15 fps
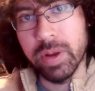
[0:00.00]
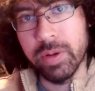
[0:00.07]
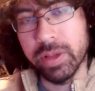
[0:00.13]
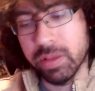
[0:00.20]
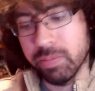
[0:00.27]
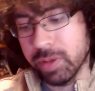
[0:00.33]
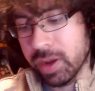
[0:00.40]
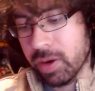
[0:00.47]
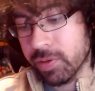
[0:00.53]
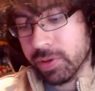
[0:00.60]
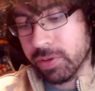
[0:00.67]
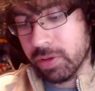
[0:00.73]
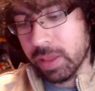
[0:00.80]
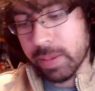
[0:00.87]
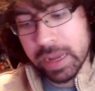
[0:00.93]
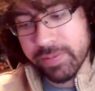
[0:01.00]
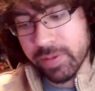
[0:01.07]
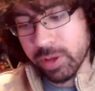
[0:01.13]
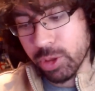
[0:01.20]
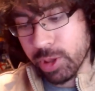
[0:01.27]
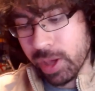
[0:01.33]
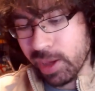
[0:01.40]
Mary some character. They might
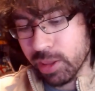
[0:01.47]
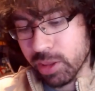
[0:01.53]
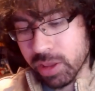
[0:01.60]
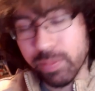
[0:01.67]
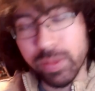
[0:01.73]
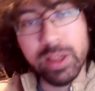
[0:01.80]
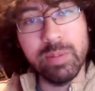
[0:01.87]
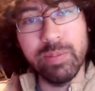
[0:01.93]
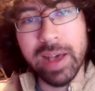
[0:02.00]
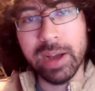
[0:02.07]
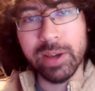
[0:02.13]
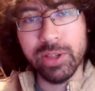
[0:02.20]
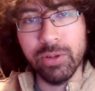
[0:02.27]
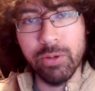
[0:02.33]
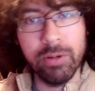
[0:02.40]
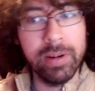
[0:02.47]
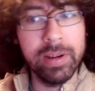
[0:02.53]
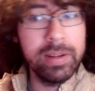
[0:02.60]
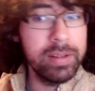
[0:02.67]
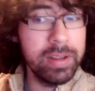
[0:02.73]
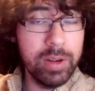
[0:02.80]
even change some of this backstory.